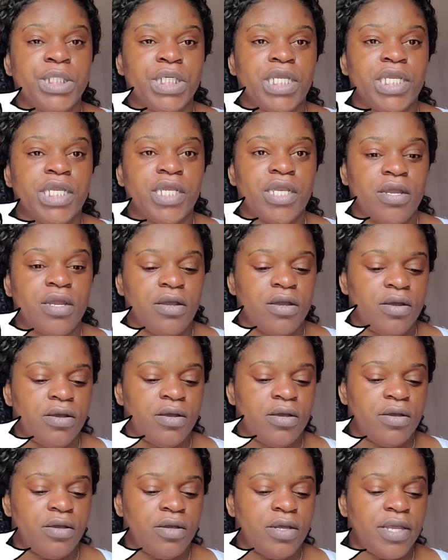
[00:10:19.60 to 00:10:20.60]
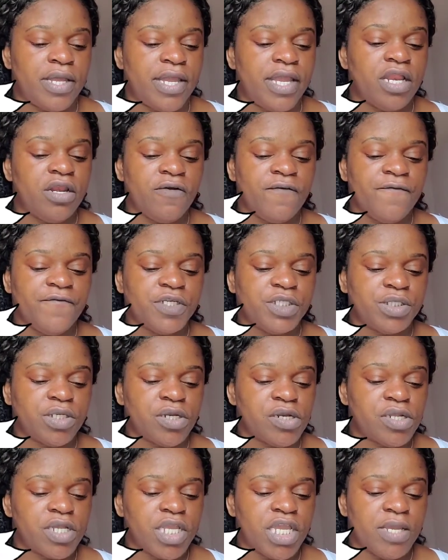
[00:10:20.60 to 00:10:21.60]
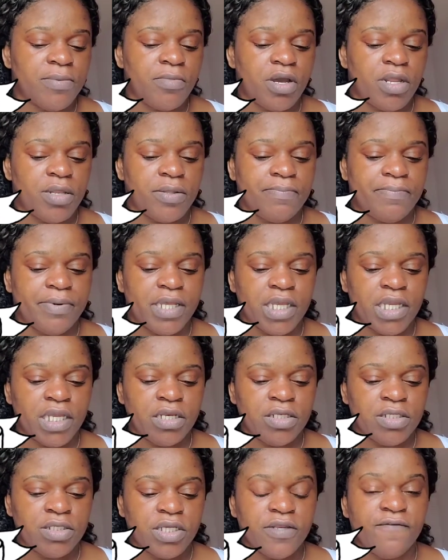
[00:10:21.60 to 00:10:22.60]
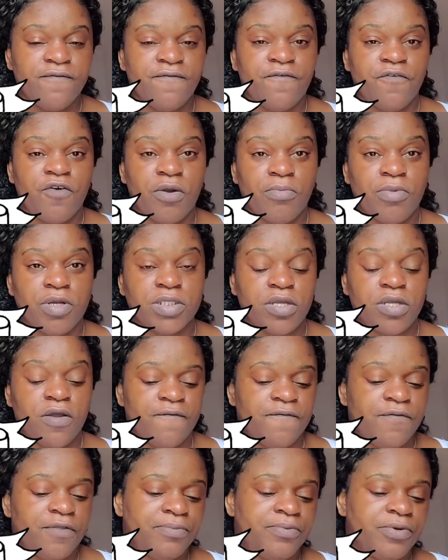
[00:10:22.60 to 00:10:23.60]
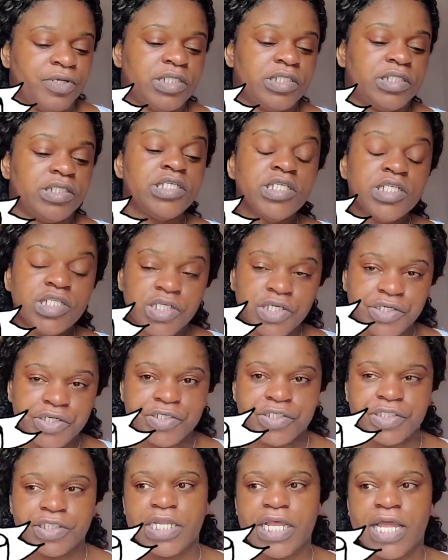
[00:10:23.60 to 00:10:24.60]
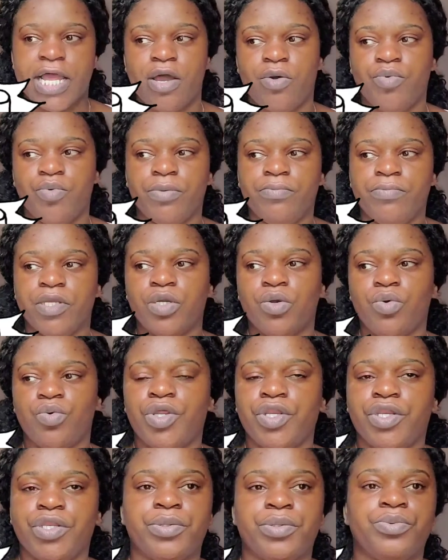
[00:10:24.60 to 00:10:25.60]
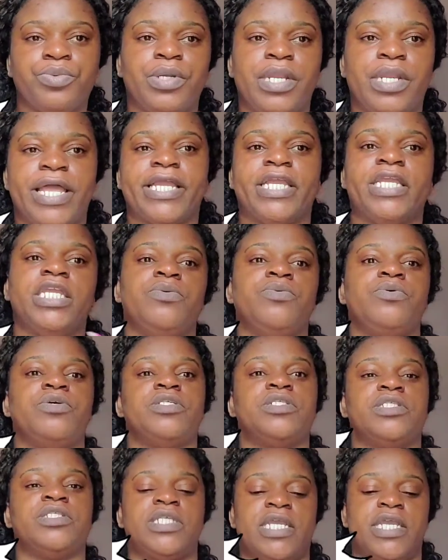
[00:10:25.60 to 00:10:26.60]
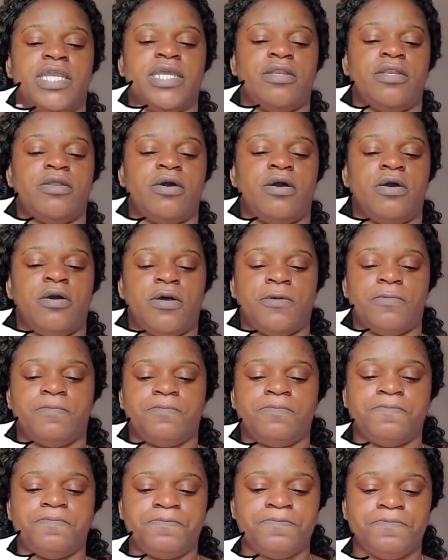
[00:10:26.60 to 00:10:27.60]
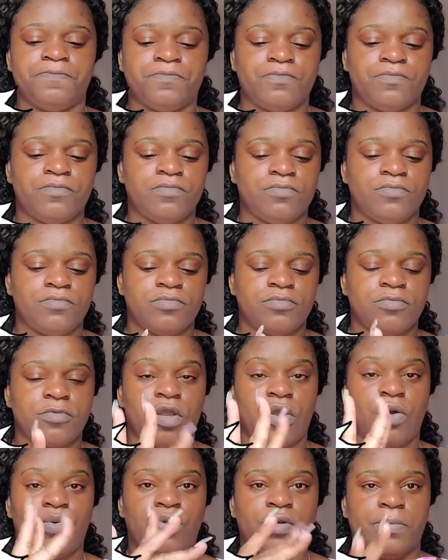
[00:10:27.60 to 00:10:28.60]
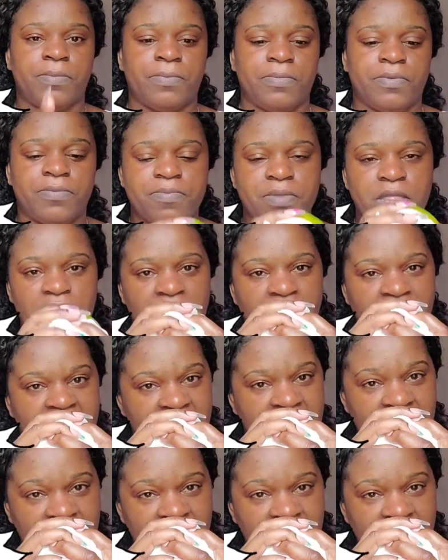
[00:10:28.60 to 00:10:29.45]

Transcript: MBJ health official came on the plane to inform us of the procedures that we'll be going through. Like he was saying, hold up.